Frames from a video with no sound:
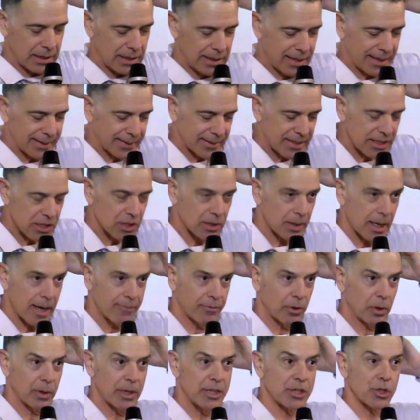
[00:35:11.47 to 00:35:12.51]
At this
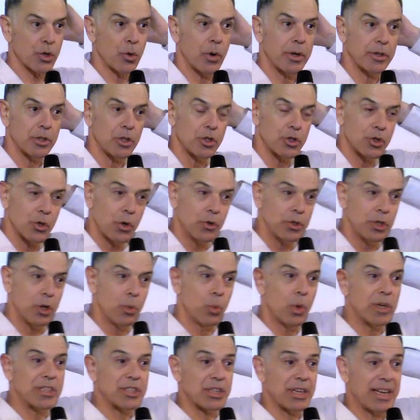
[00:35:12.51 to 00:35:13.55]
level, it's going to show you
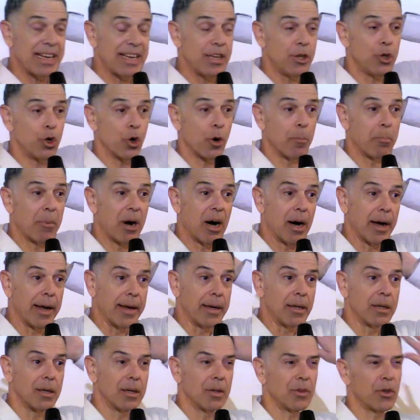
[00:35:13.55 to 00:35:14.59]
what's in your
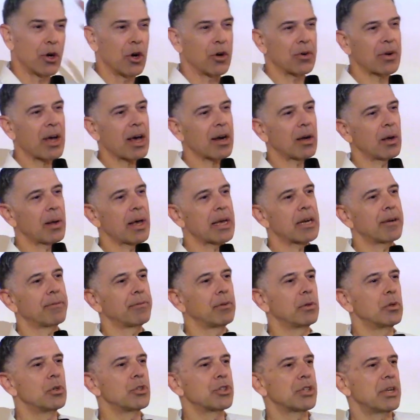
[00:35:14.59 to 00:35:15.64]
mind. There are not a lot of
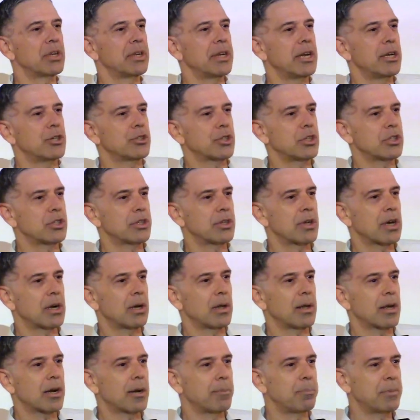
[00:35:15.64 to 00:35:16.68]
hallucinations, not a
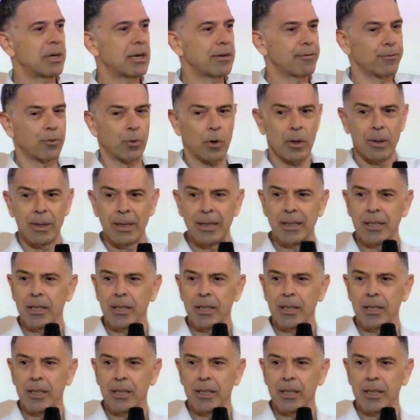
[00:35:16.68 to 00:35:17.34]
lot of metaphor.